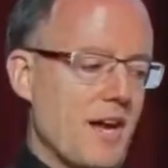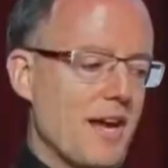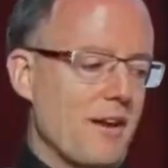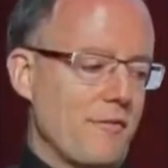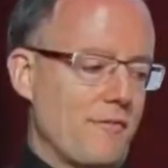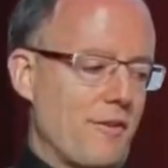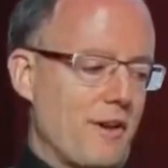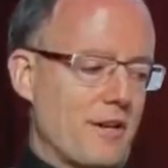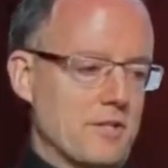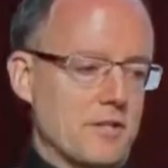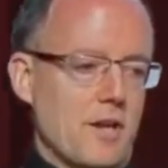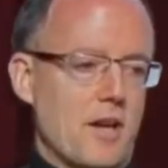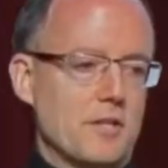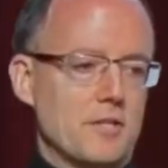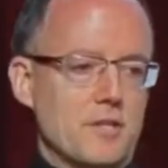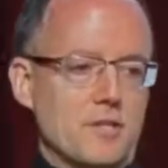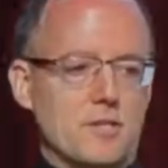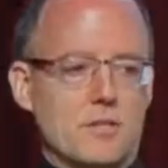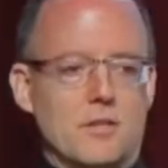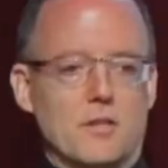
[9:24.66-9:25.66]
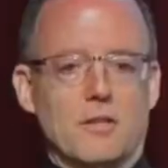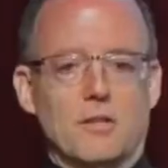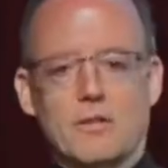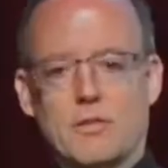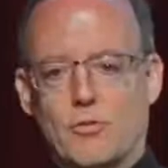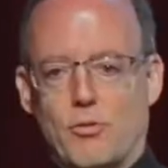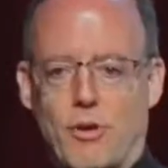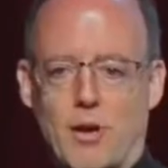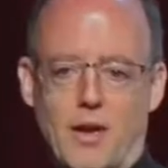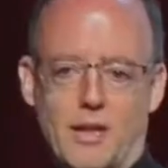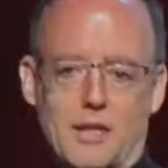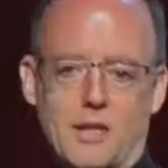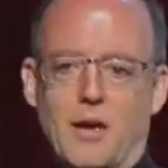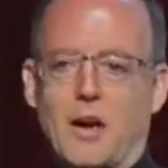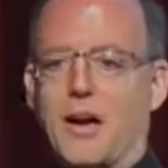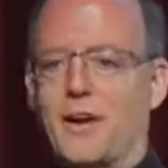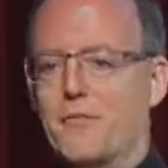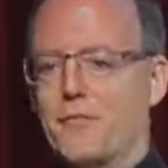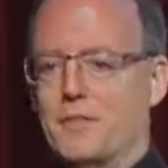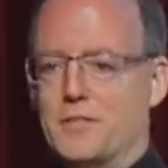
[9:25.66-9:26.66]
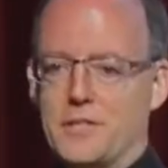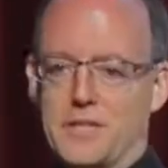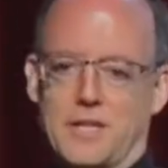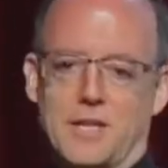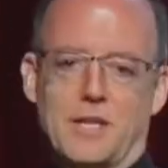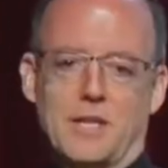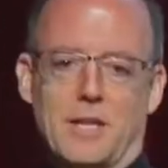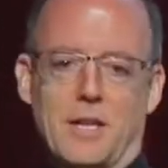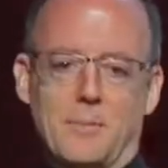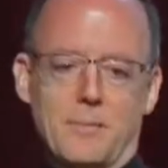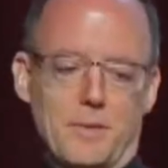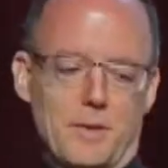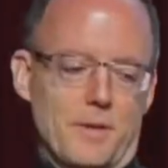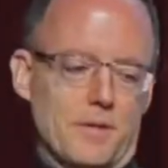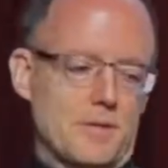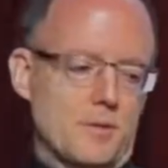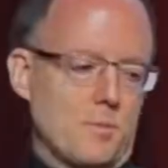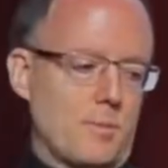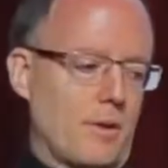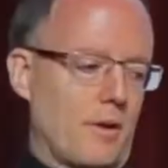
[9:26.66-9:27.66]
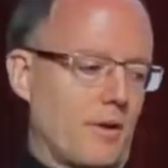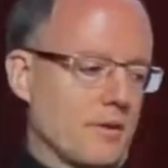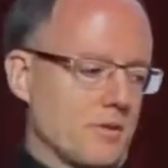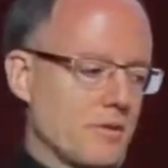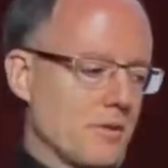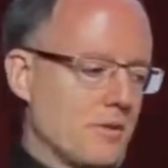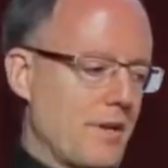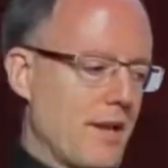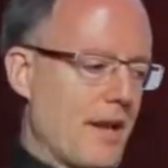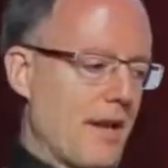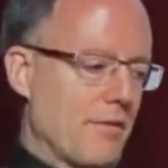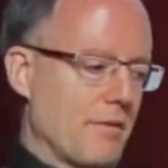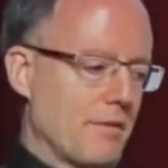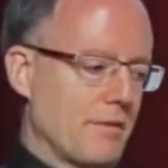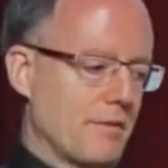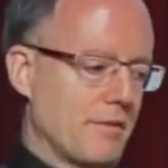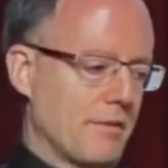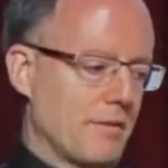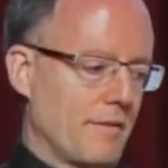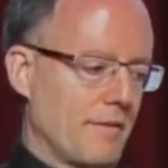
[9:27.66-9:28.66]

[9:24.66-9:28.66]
side effects, not just in chronic cough, fatigue, and impotence, but also death.